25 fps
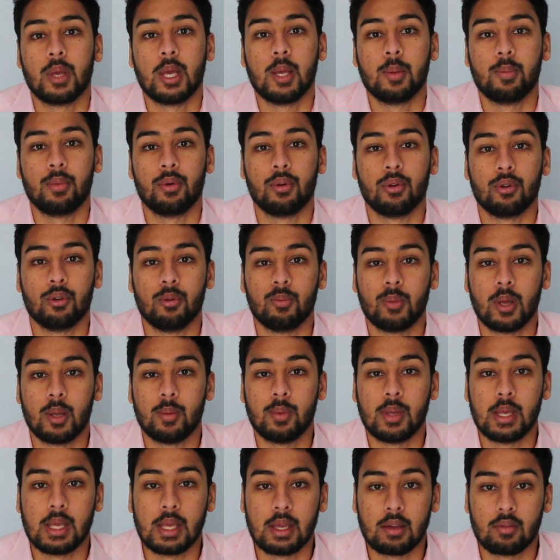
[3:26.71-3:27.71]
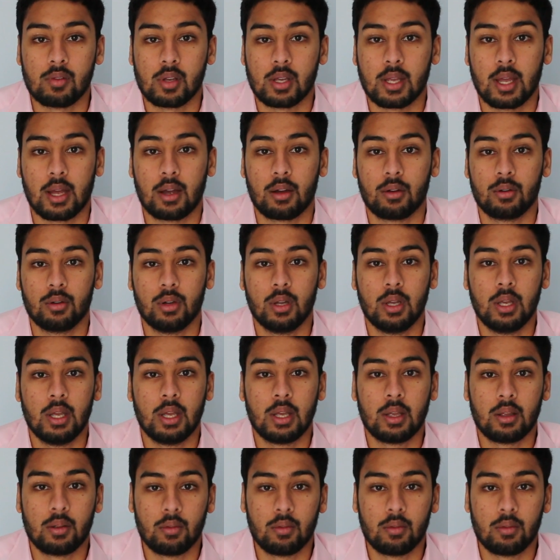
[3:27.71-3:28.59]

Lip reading: people who may be giving out